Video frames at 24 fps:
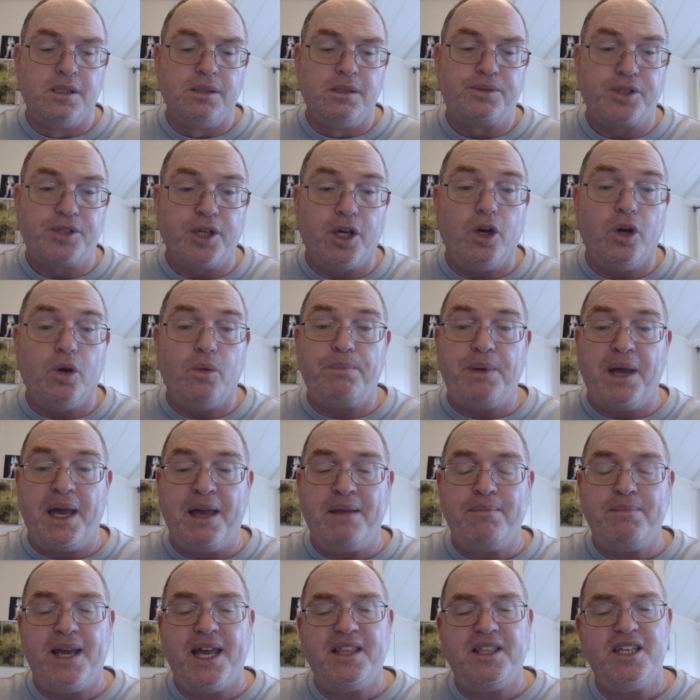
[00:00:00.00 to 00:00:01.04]
So
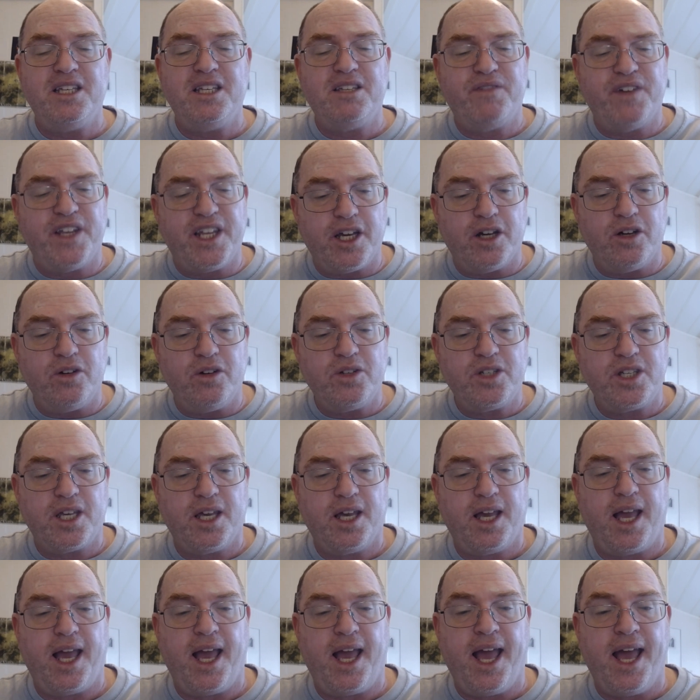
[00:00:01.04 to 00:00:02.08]
Ben made these videos,
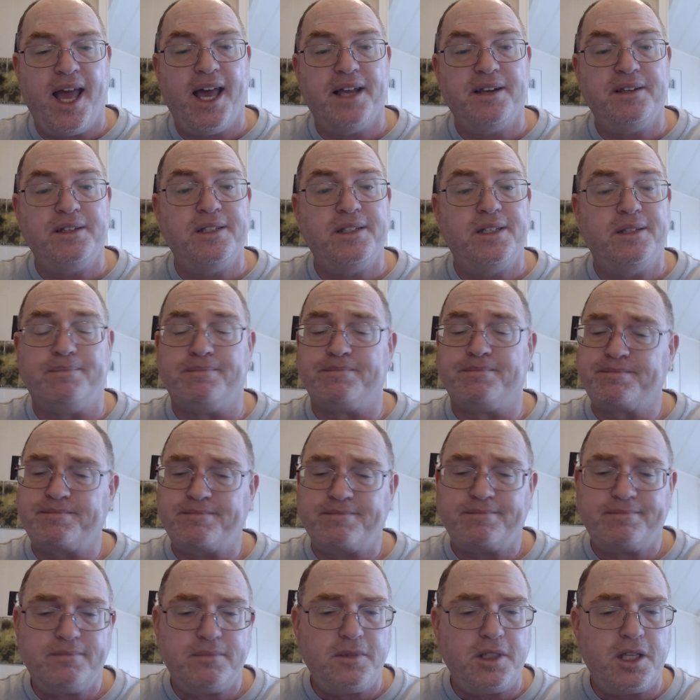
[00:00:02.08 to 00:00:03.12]
and
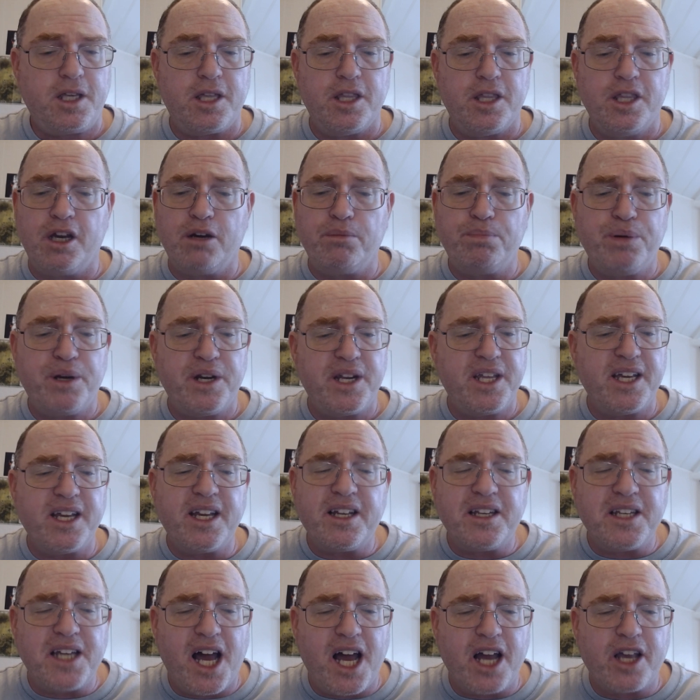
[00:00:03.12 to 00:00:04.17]
they're pretty
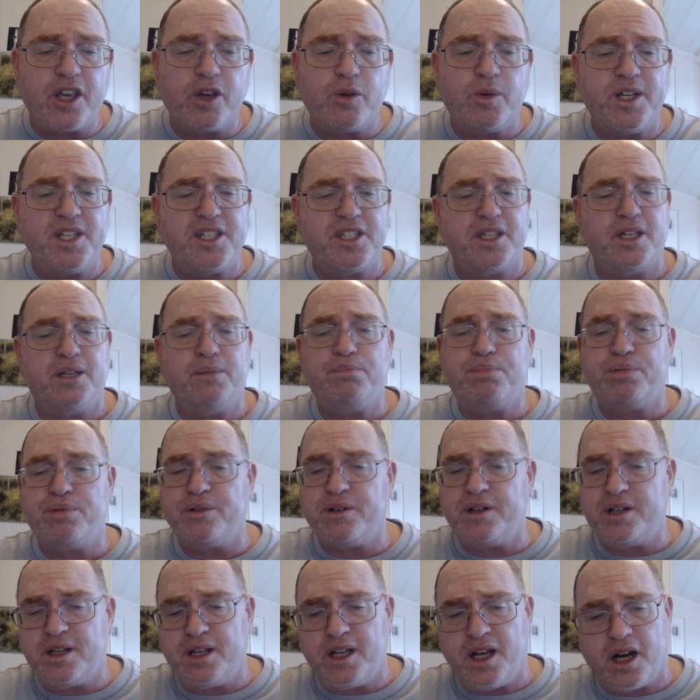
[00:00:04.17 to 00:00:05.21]
innocuous and
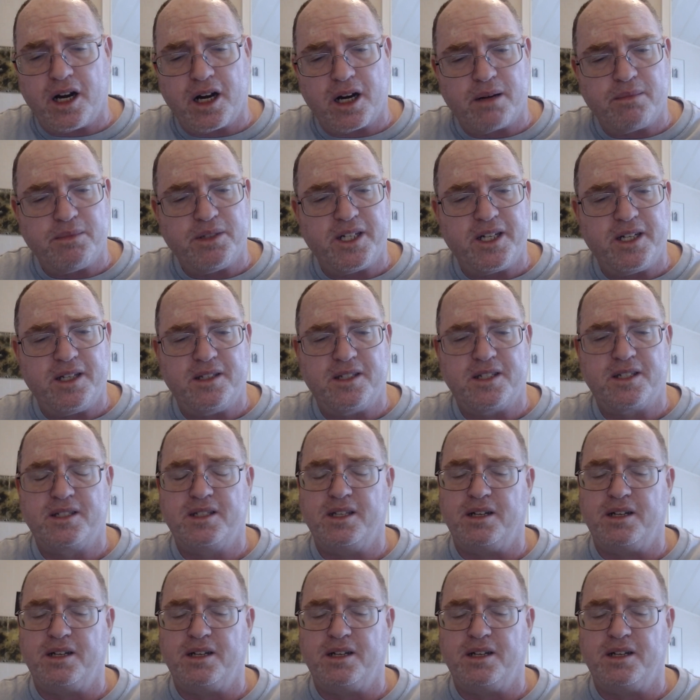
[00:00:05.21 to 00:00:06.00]
pretty harmless.